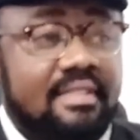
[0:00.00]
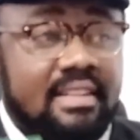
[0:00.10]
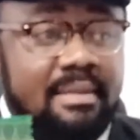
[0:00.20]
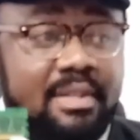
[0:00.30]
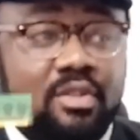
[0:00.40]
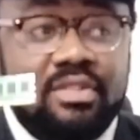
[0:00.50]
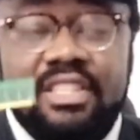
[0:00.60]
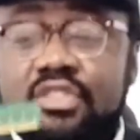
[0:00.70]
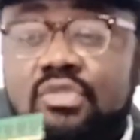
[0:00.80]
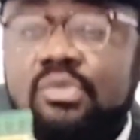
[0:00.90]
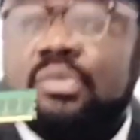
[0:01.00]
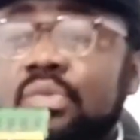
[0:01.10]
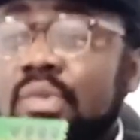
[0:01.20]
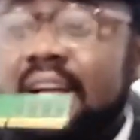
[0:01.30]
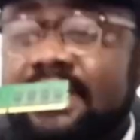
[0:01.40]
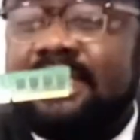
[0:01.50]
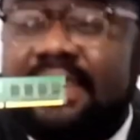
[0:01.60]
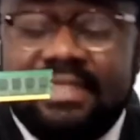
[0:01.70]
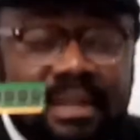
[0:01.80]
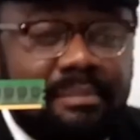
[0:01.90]
Let me use these two as an
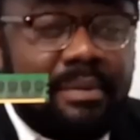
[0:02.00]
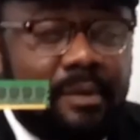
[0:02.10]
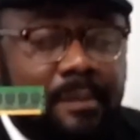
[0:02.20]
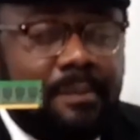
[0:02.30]
example.